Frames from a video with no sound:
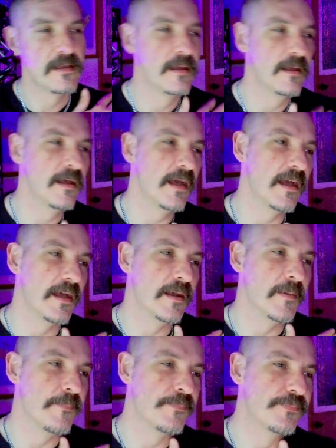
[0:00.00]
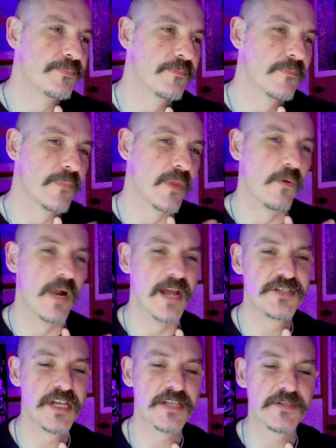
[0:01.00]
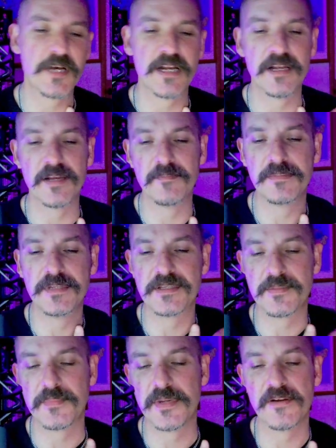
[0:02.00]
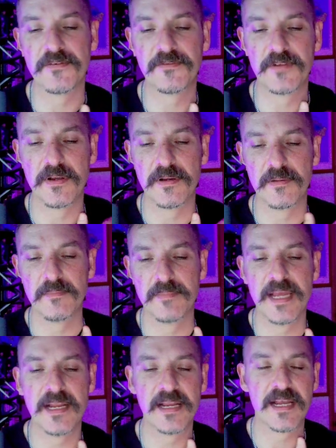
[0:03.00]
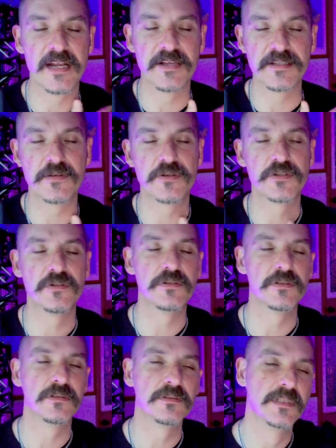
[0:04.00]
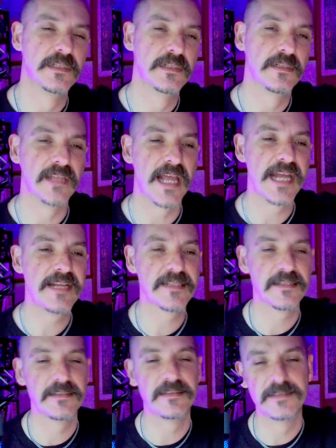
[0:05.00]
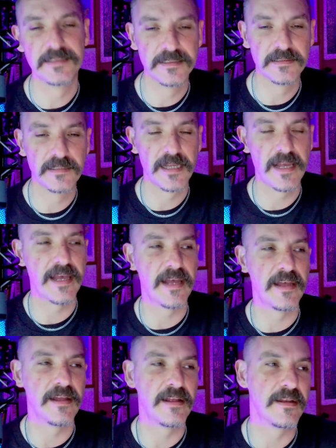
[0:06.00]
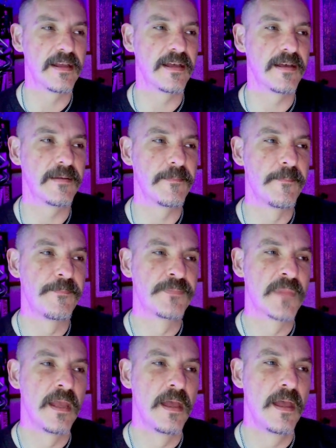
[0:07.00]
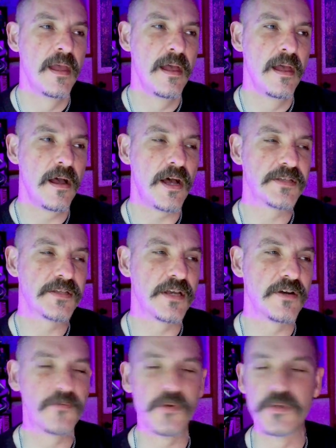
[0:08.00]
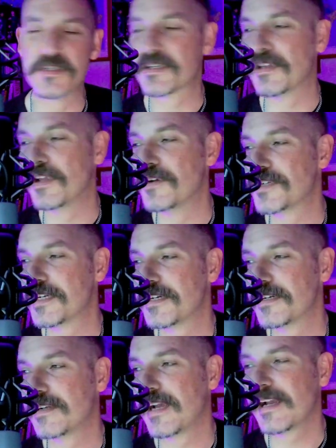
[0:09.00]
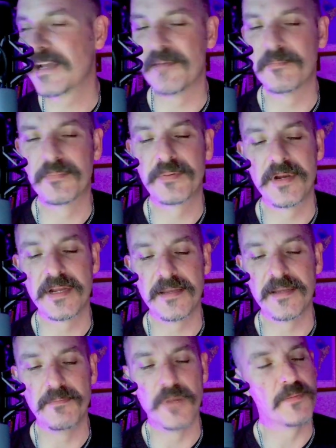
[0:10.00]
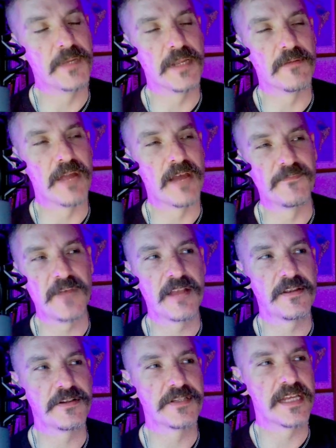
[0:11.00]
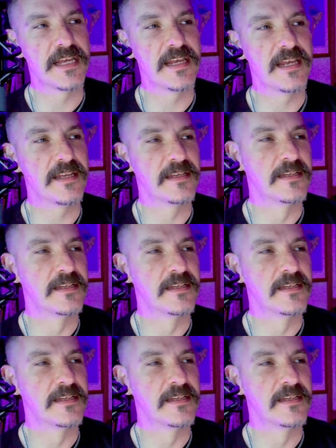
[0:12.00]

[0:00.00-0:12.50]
where I just want to disappear from any kind of social light. And also, full disclosure, I got pretty mopey around Father's Day.